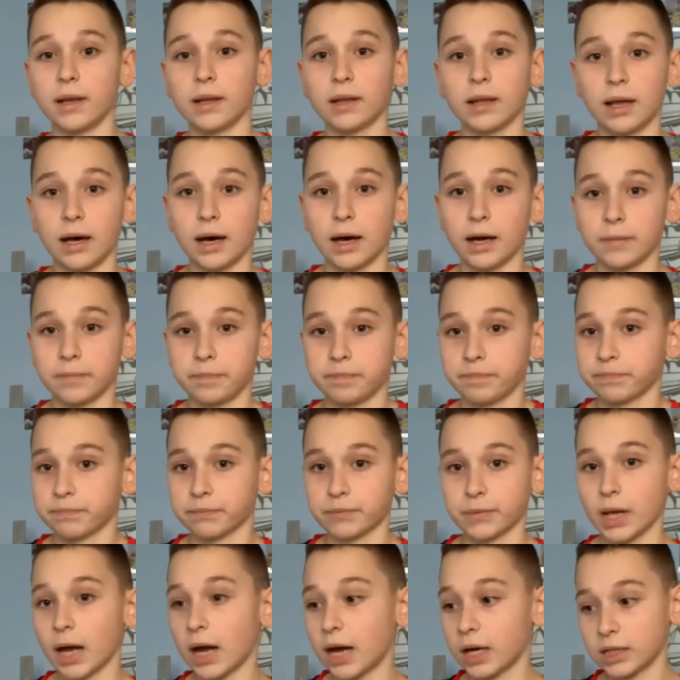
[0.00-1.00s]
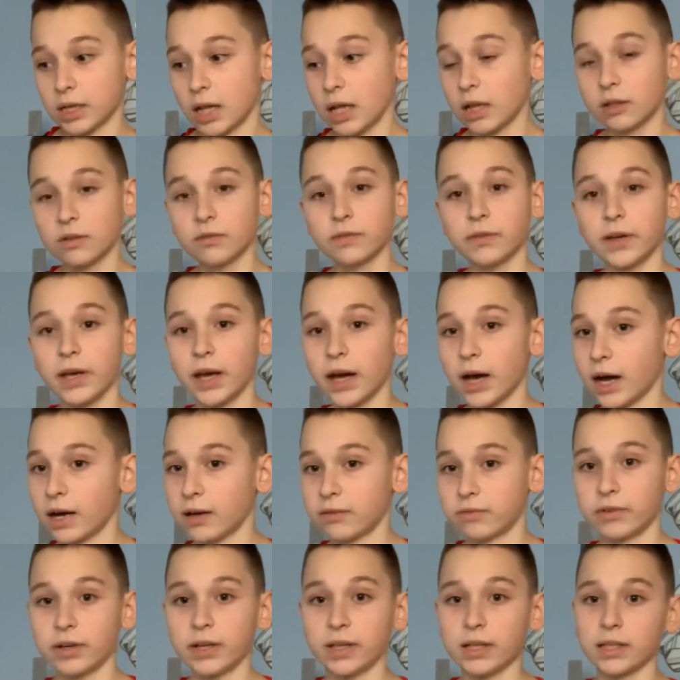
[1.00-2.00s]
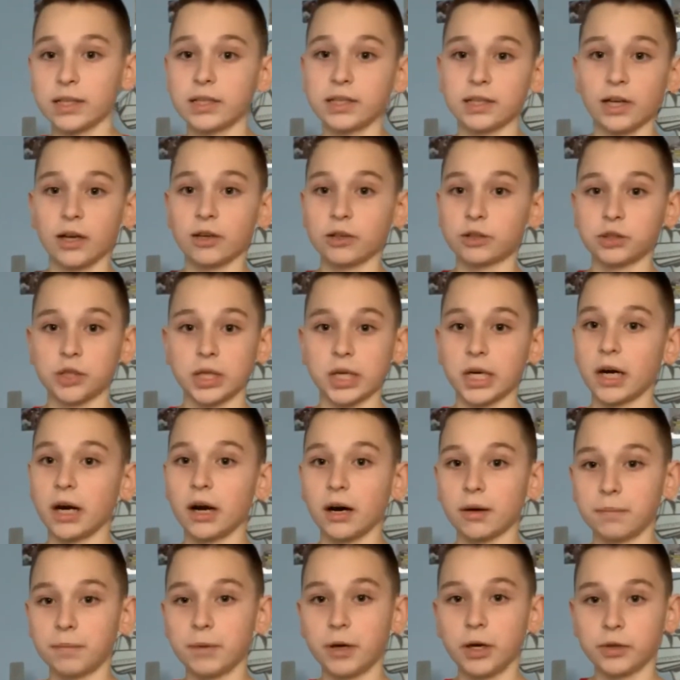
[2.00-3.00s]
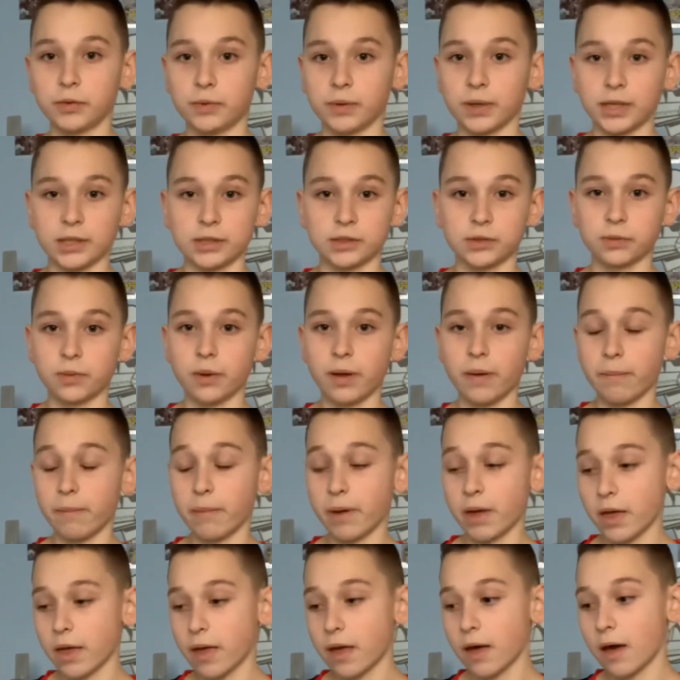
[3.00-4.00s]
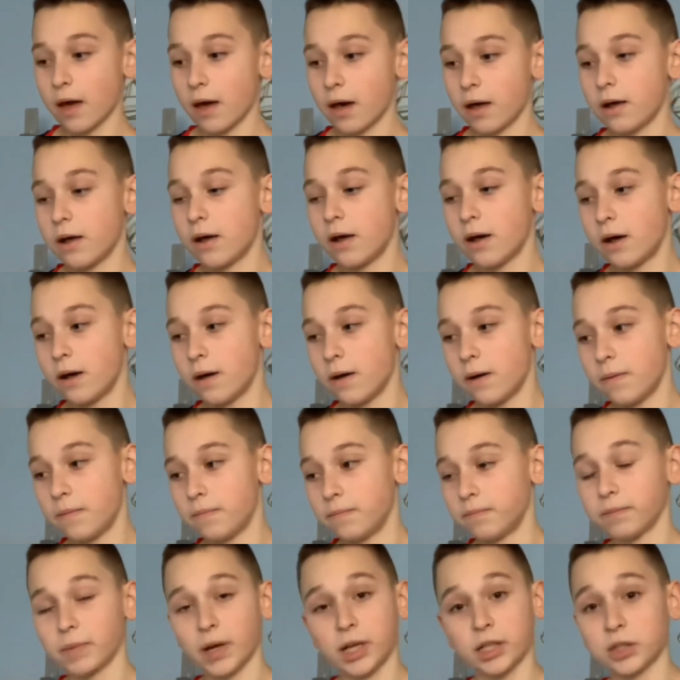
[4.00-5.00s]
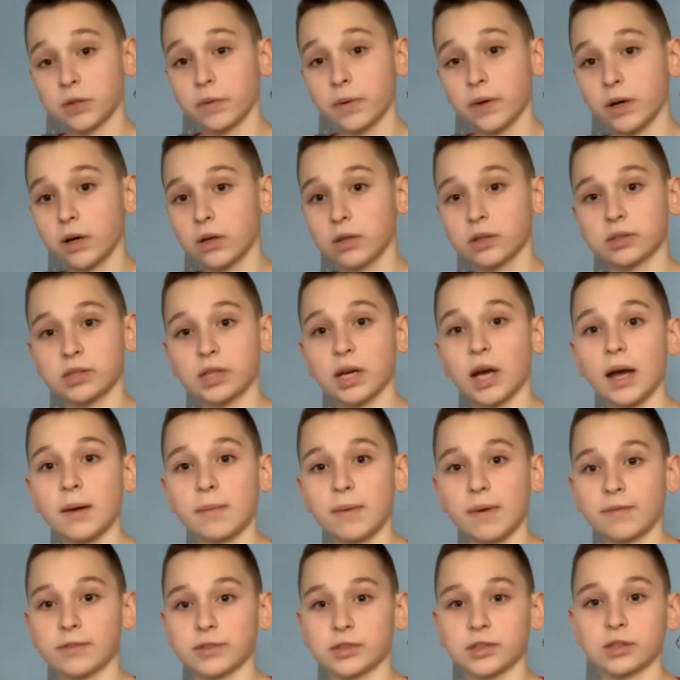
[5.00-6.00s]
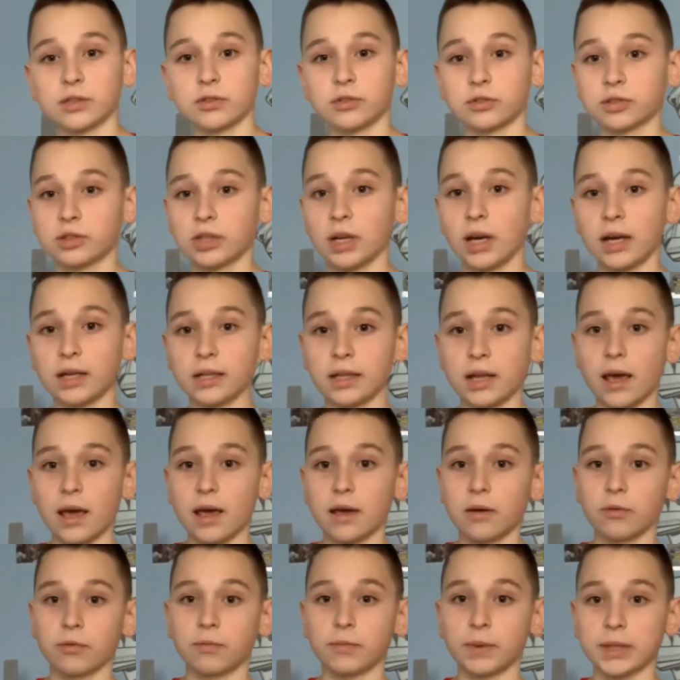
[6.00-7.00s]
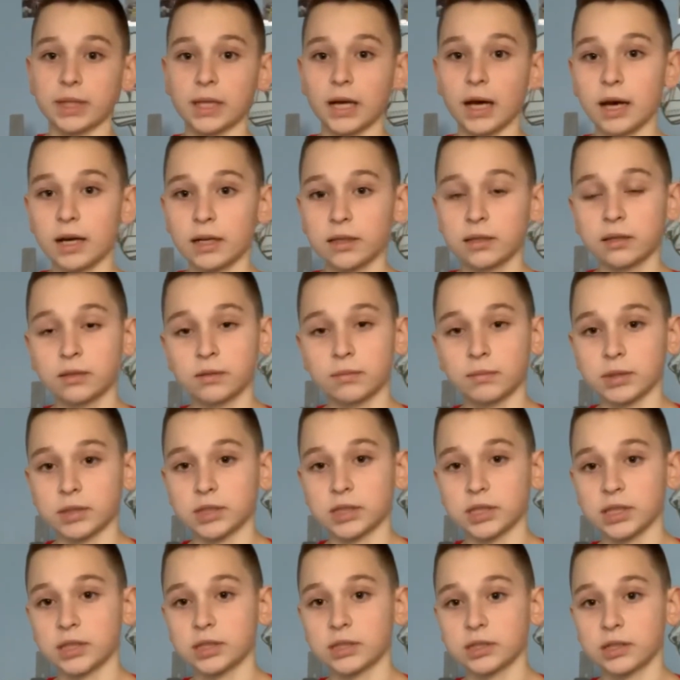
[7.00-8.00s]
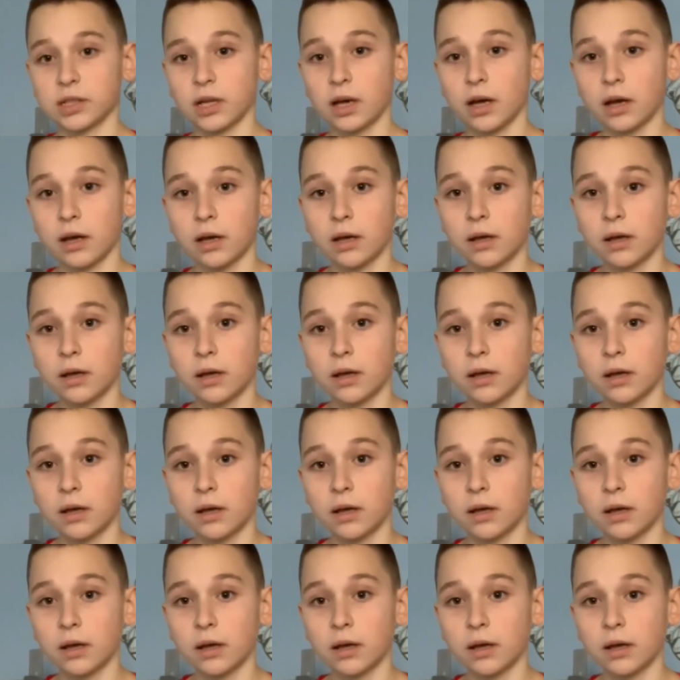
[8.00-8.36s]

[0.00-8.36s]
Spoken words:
Like, I love it. I really go try hard mode when I swim. I do it all the time, every single Saturday with my dad, my sister.